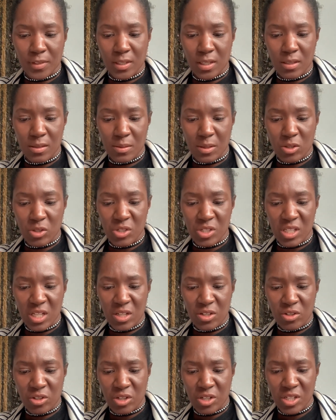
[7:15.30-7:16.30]
because they're
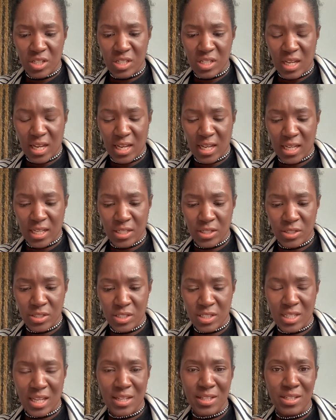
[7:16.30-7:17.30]
nice and
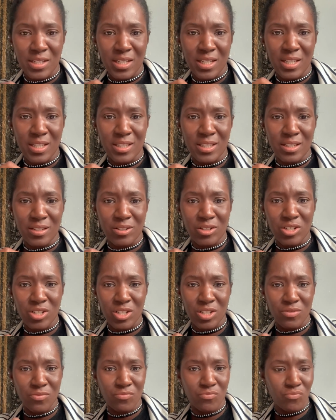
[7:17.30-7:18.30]
sanded, they're nice
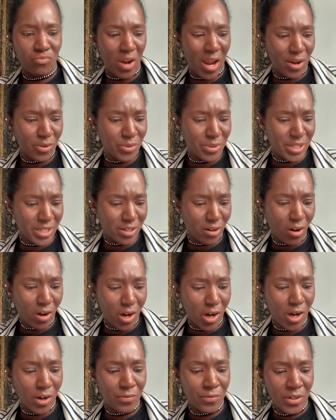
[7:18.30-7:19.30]
and rounded
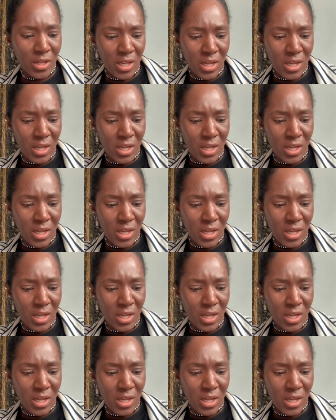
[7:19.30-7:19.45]
off,